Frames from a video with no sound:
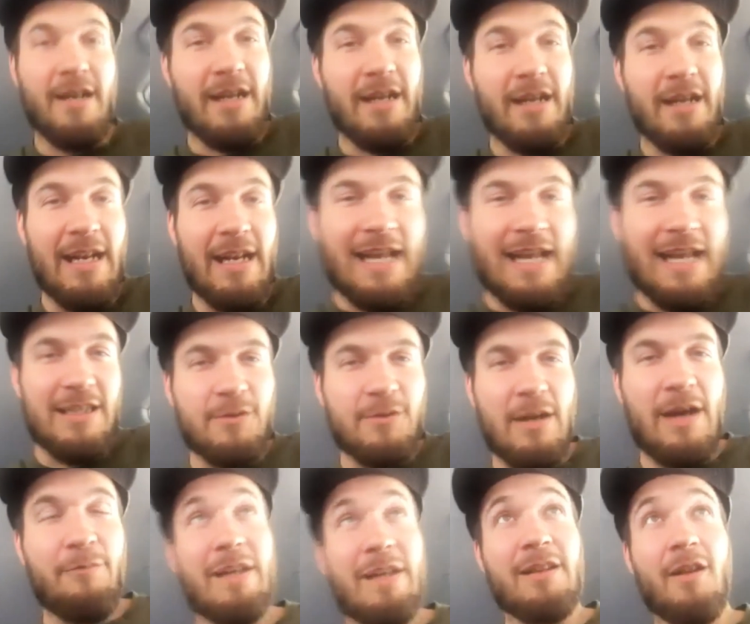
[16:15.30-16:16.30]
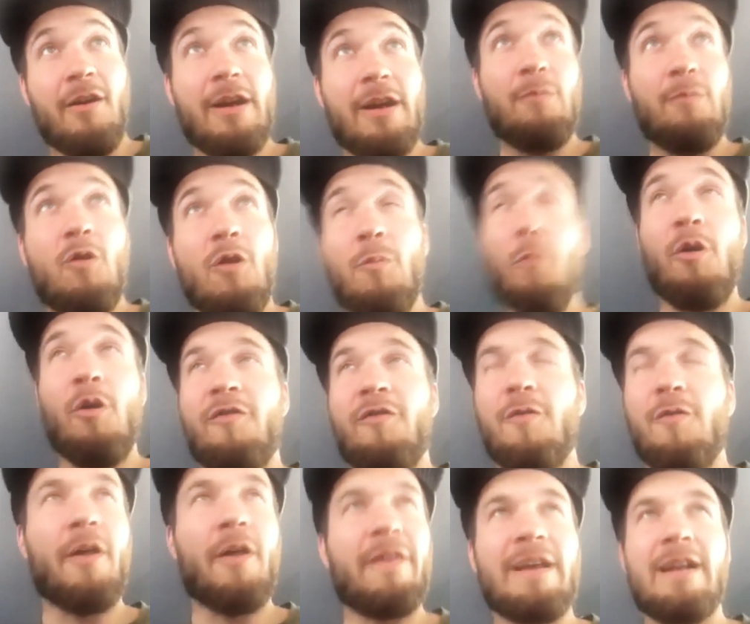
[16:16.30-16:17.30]
And that's what I've been learning more and more
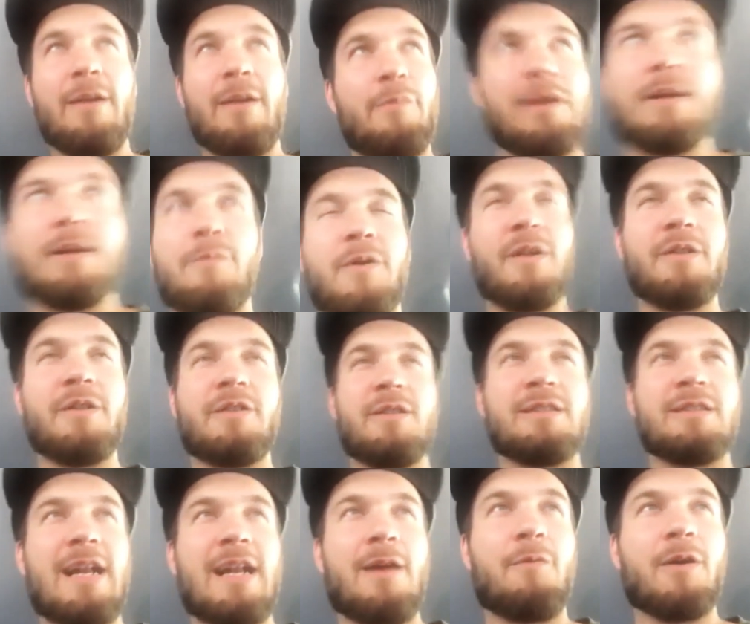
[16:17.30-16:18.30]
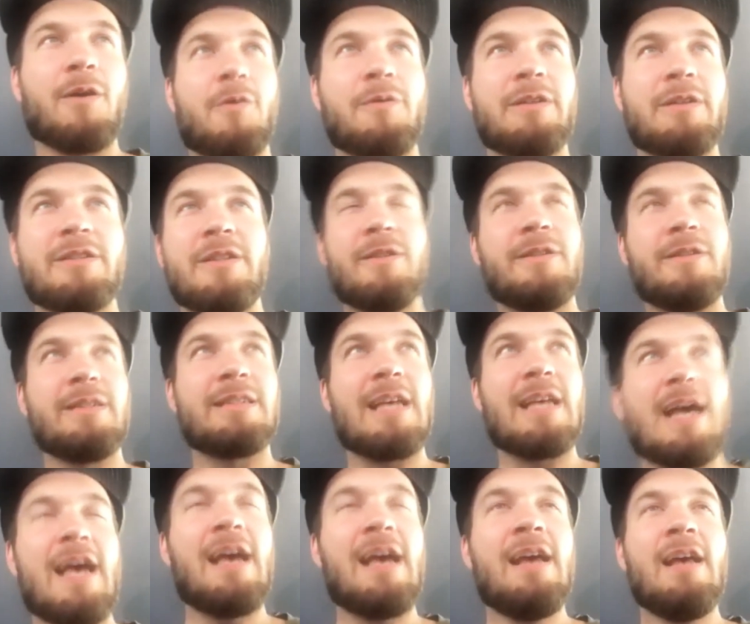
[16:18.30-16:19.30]
from all the independent producers that I work with too, is
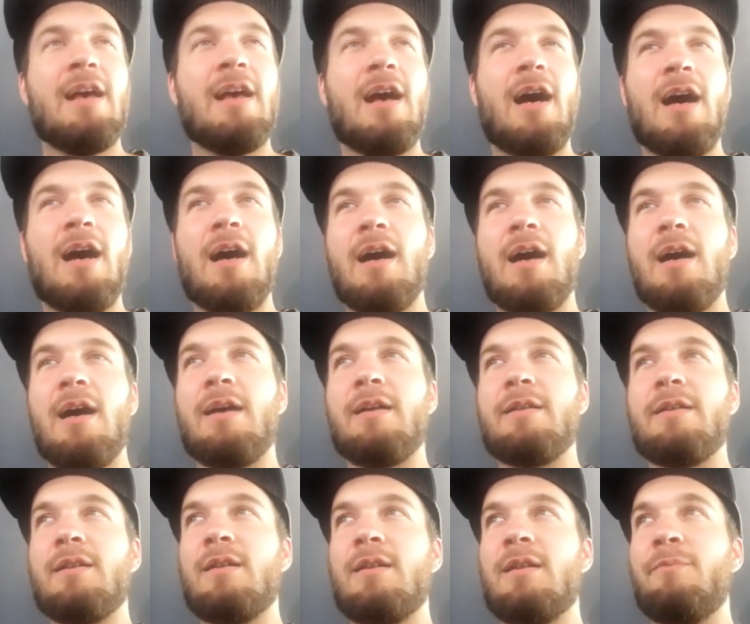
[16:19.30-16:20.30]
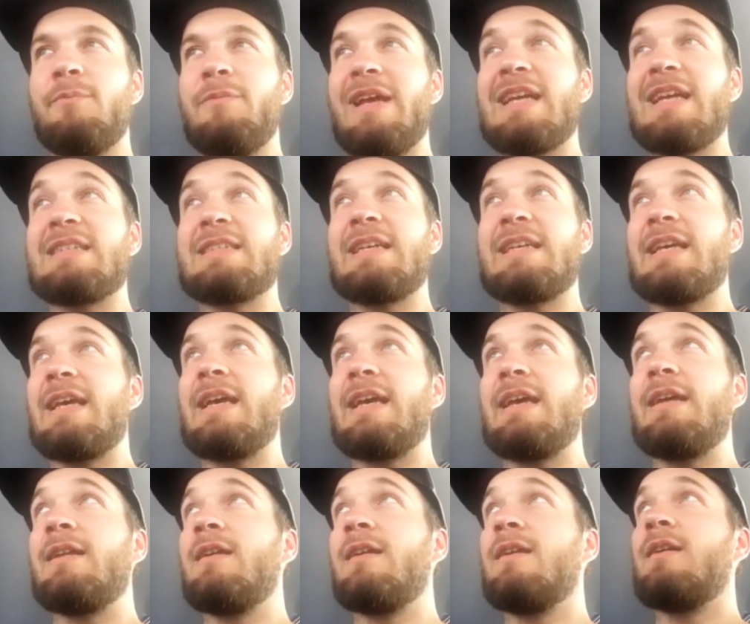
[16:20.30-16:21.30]
that mixing
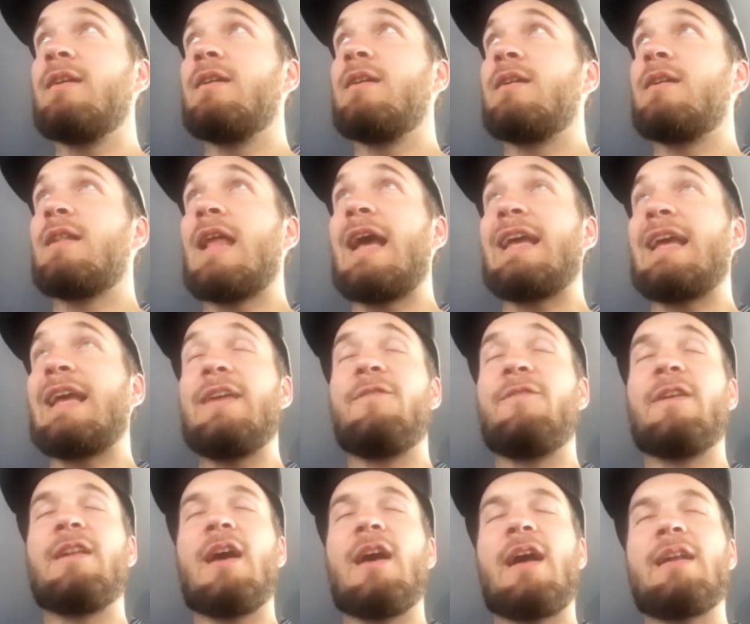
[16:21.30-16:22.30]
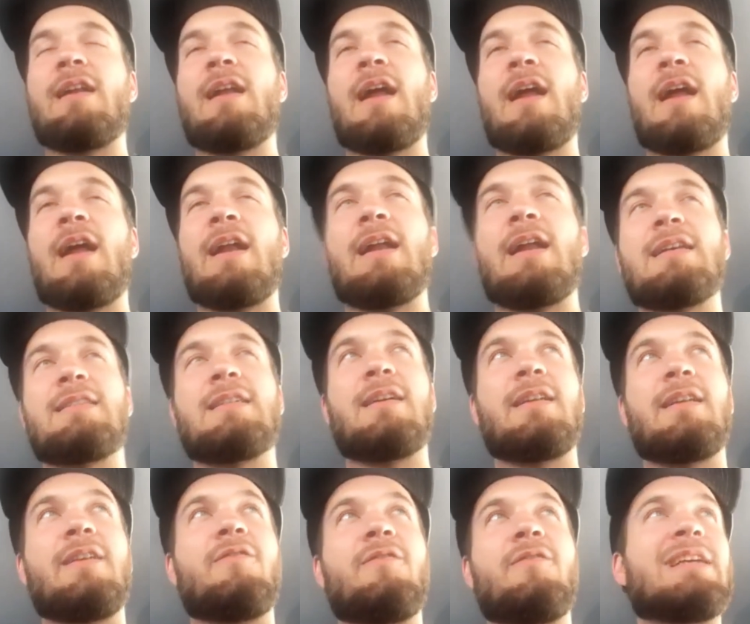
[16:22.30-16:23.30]
it, like even not
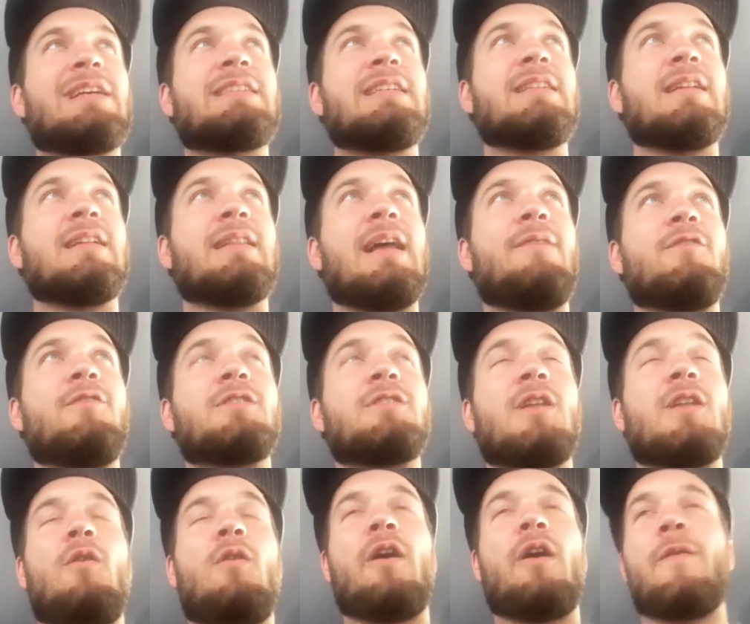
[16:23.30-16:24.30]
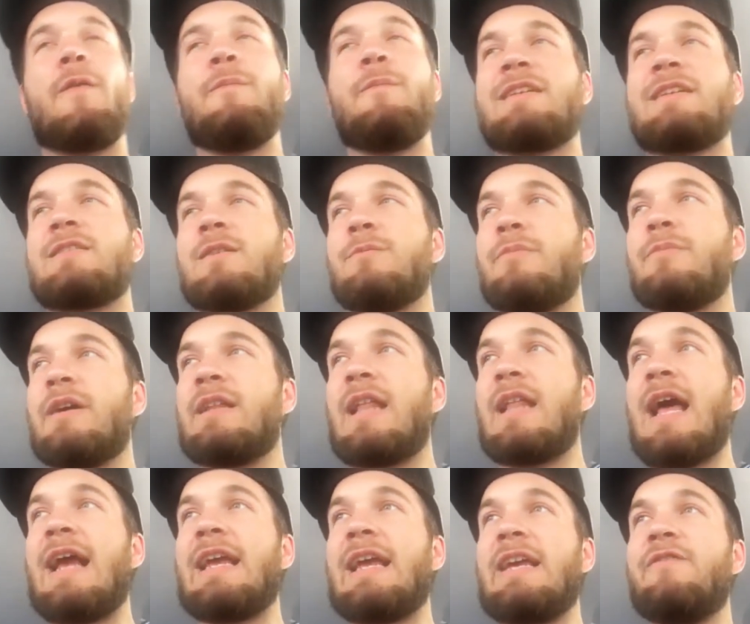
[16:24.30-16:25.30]
necessarily even mixing the levels low on the mixer, but
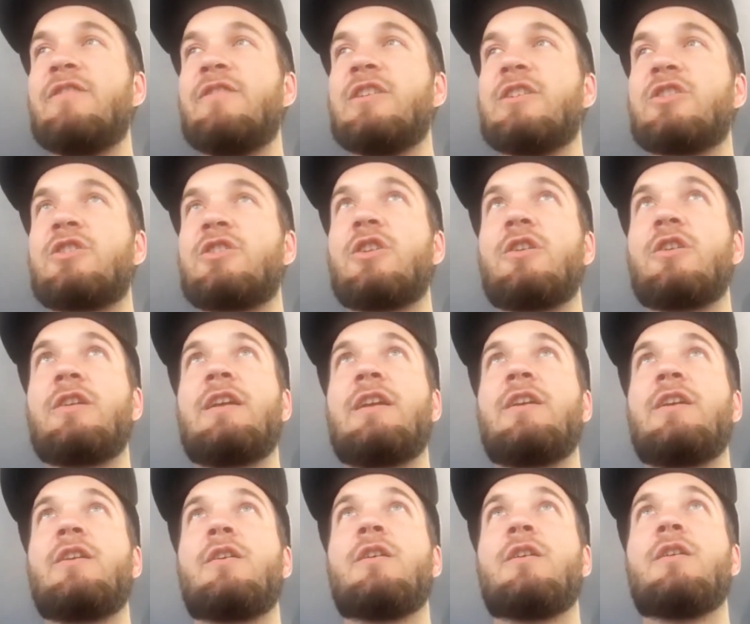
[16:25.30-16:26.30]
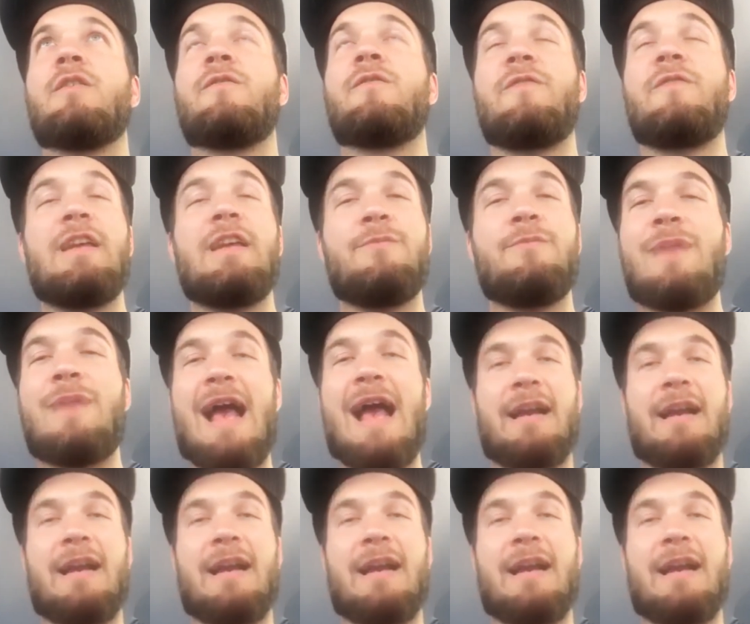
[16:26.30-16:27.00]
like even just turning your feedback